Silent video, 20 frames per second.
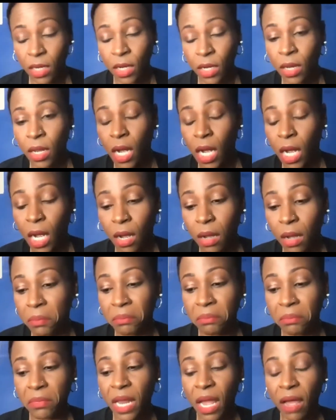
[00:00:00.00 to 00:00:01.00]

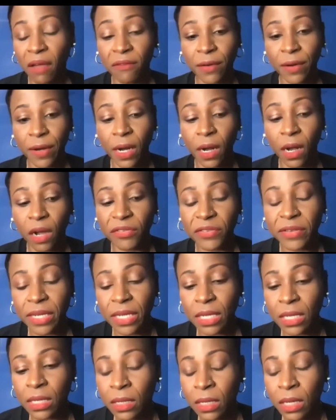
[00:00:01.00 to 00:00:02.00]
not very
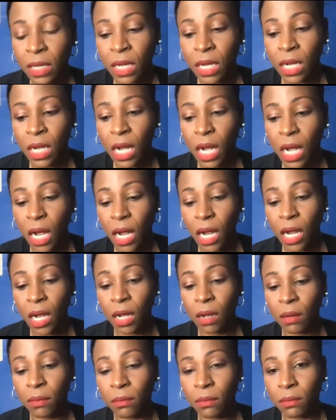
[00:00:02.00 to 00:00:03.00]
often.
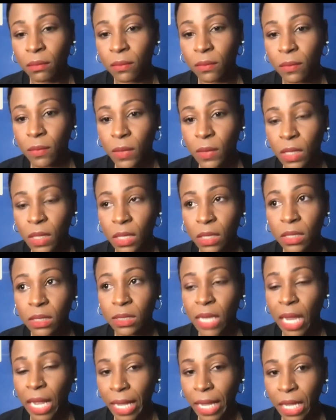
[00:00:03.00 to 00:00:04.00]

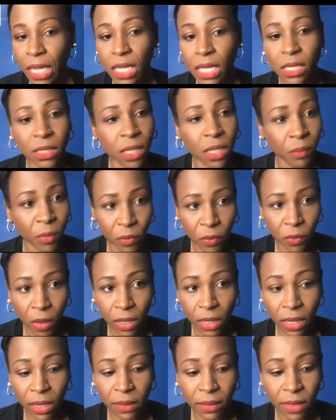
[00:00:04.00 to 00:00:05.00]
Diet is number one,
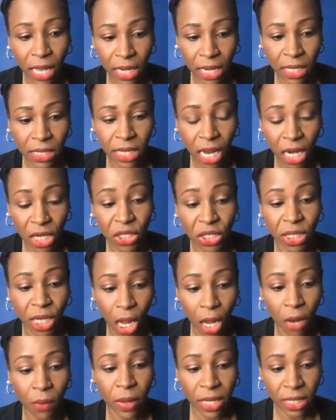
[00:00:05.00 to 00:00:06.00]
and that is actually
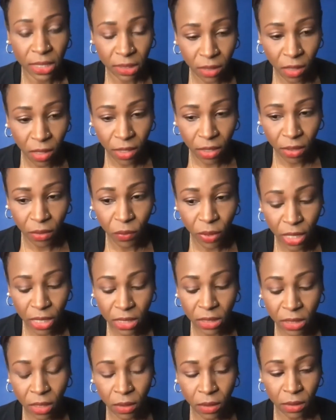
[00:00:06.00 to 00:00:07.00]
how I started. When I
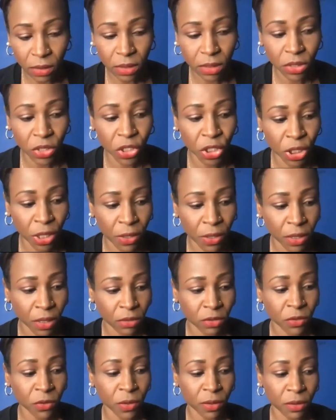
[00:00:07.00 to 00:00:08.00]
started this journey
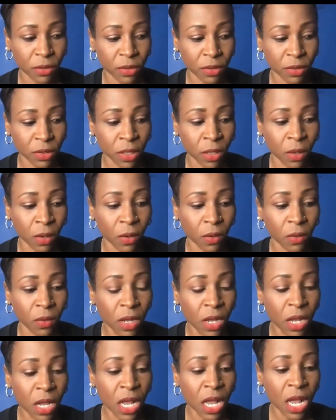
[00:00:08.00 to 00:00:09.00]
2 years ago,
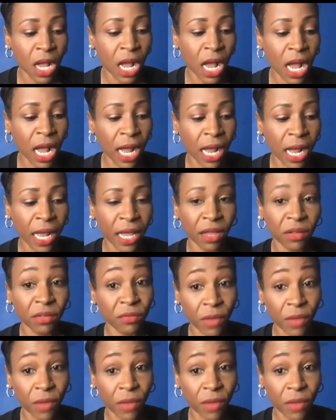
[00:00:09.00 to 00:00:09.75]
I